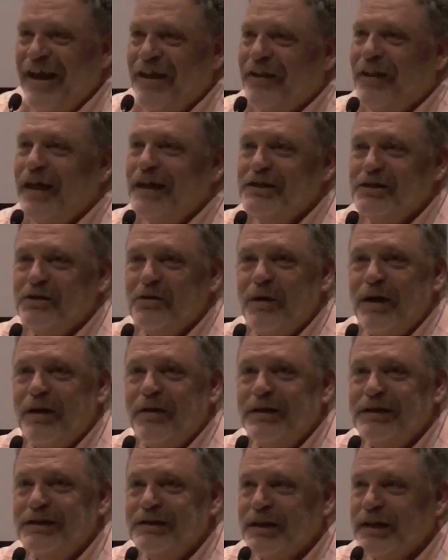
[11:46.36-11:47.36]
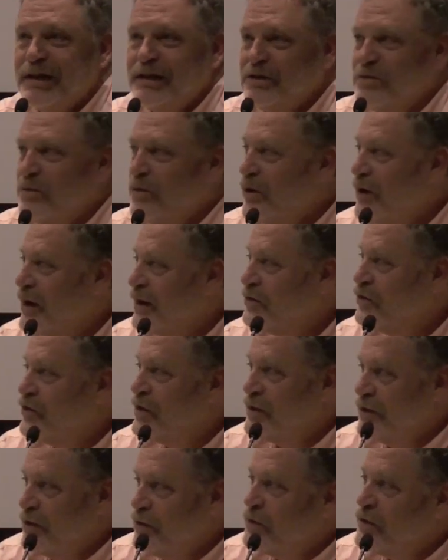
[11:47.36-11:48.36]
that's the way these things work, and
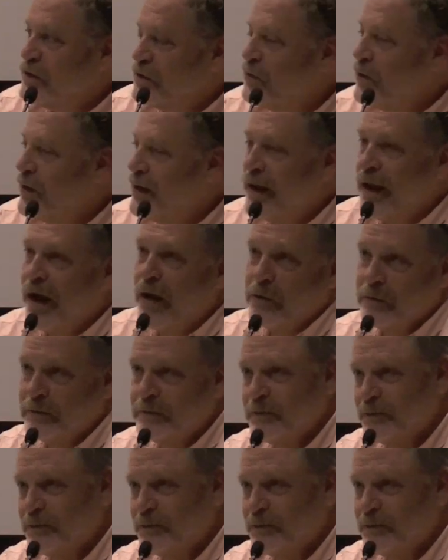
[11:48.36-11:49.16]
she's used to it now.